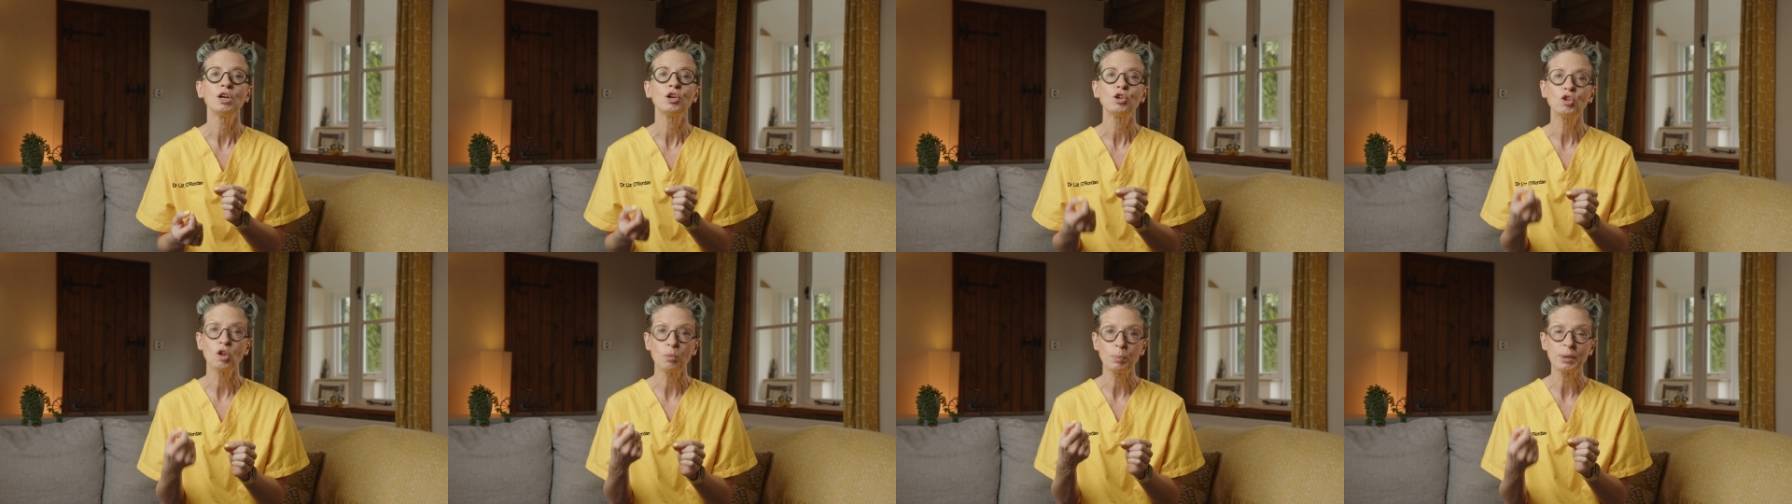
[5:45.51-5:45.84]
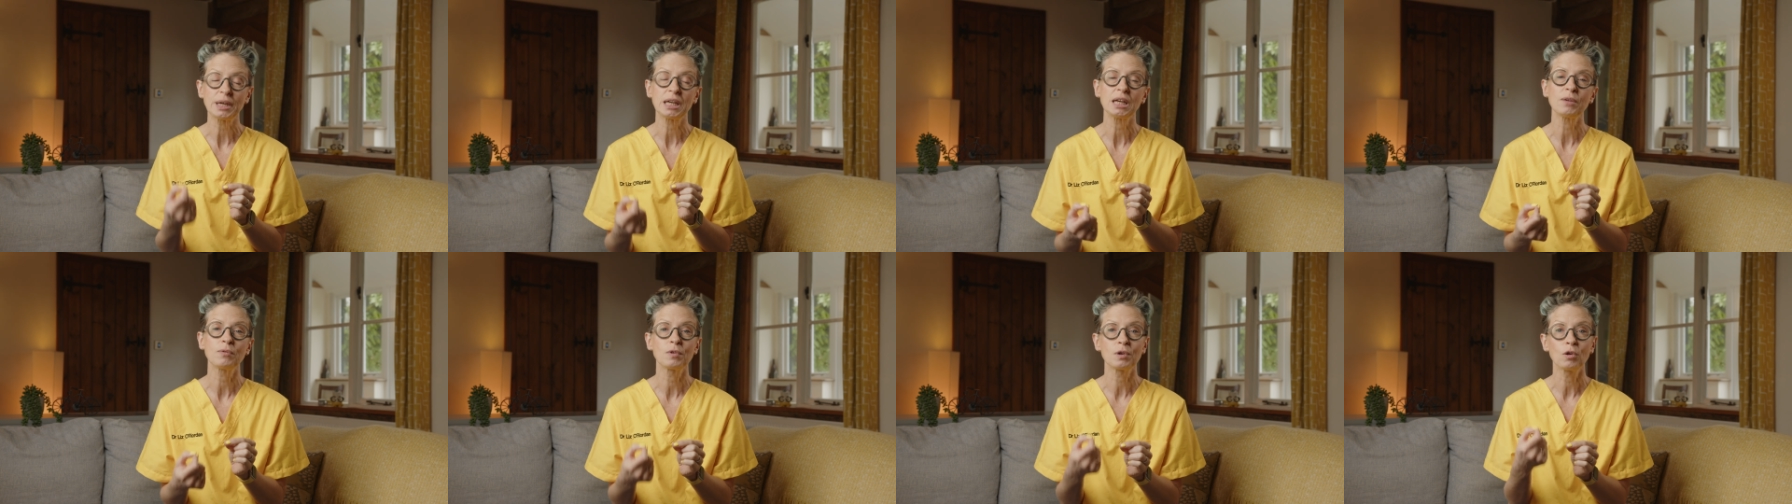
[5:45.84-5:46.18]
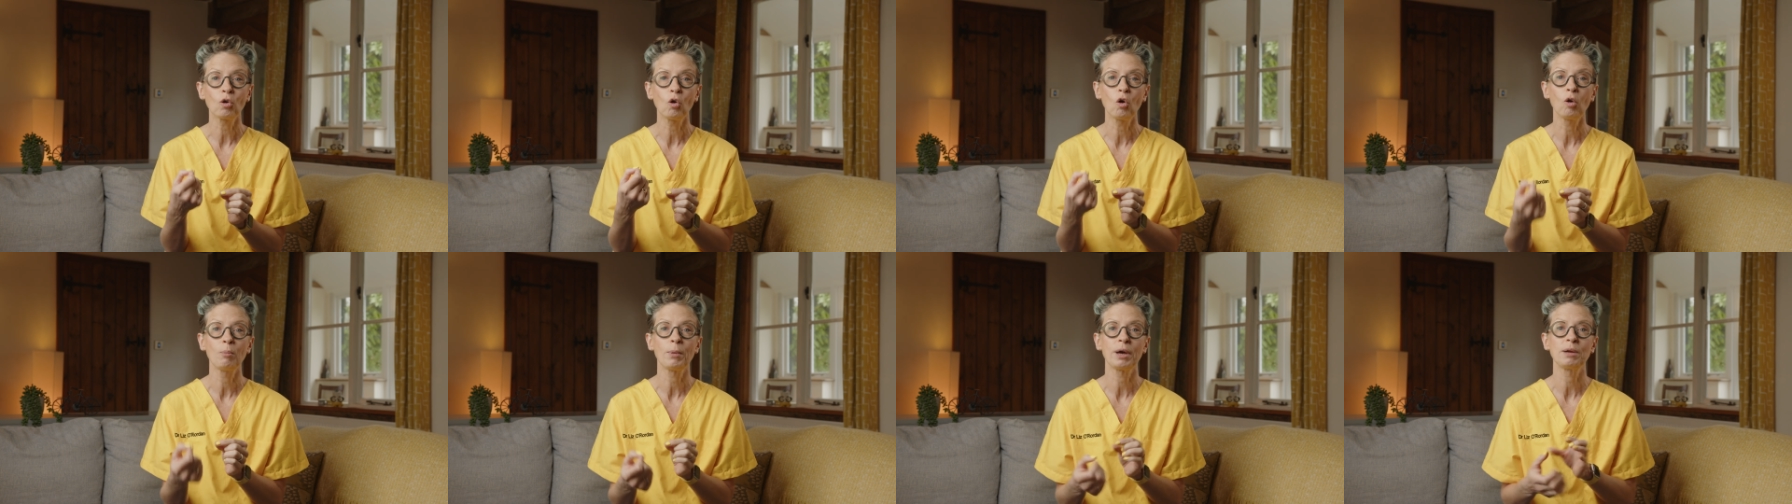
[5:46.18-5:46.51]
you'll be given
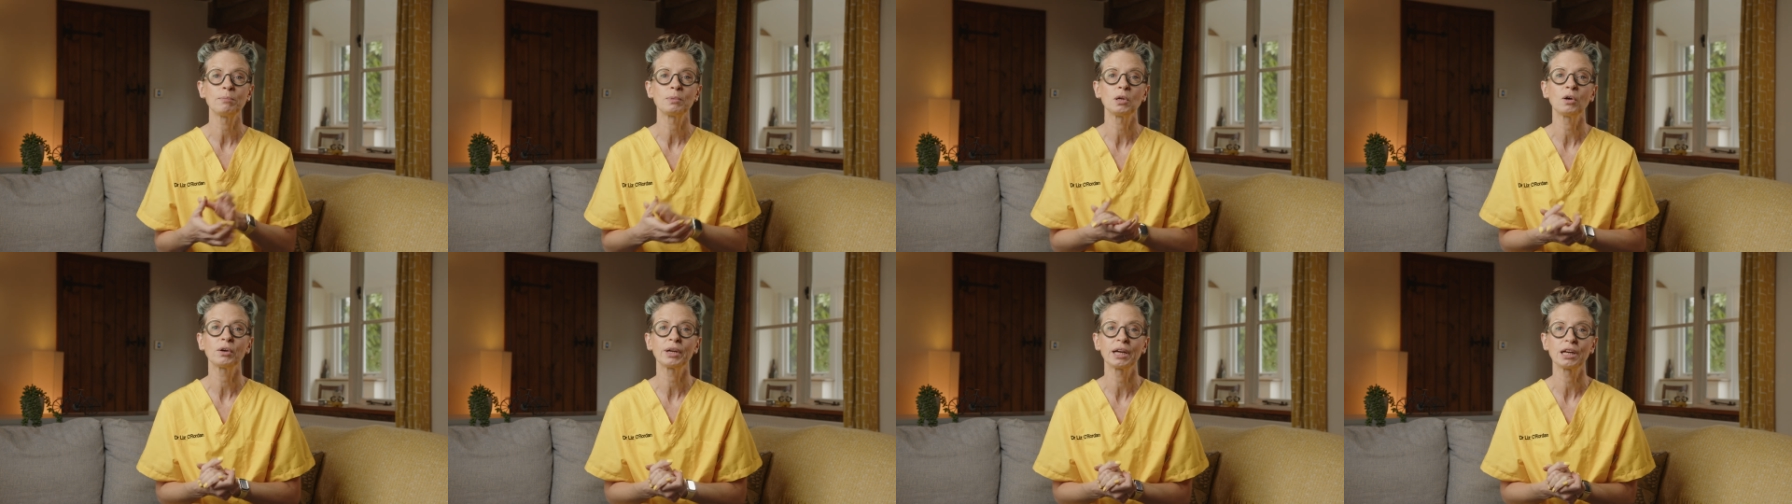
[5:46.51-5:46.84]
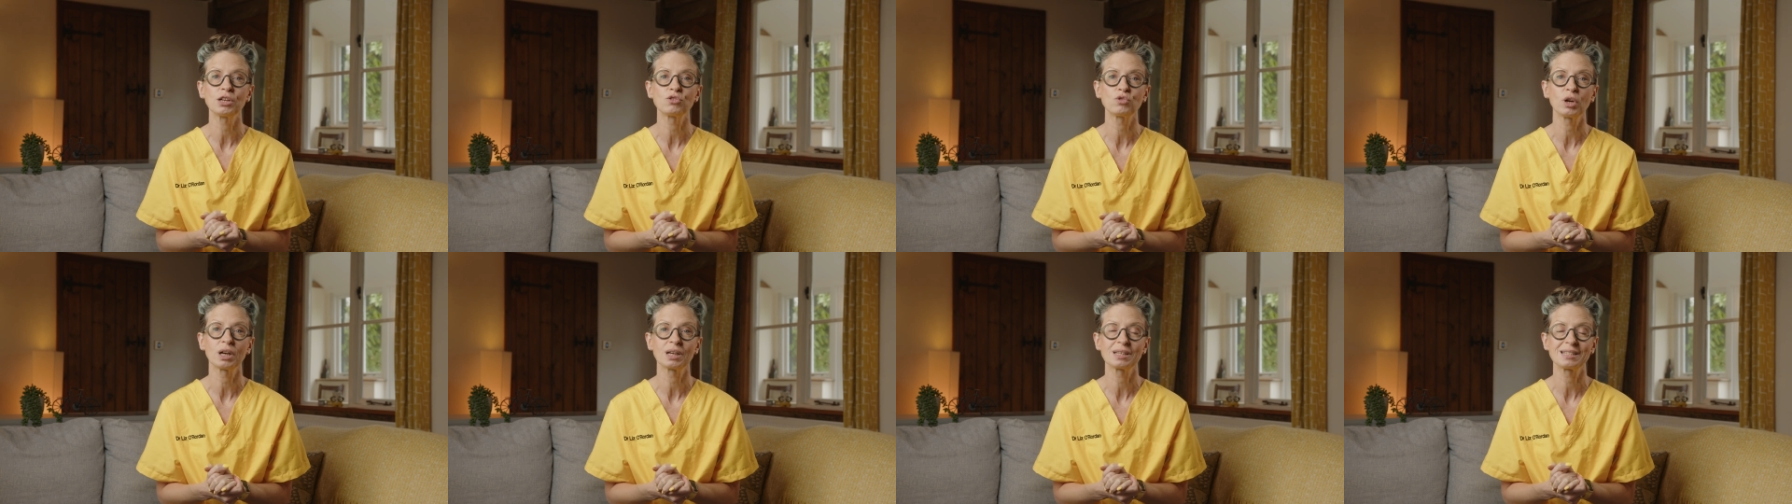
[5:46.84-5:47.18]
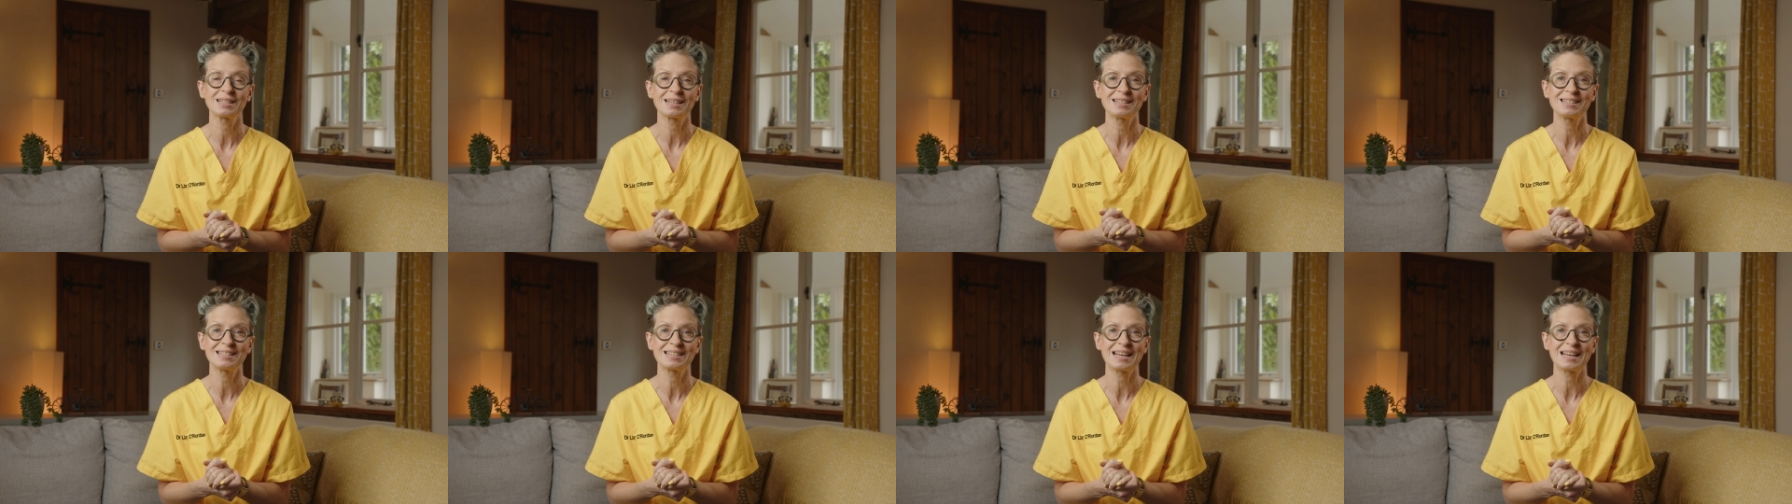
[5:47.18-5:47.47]
hormone blocking drugs as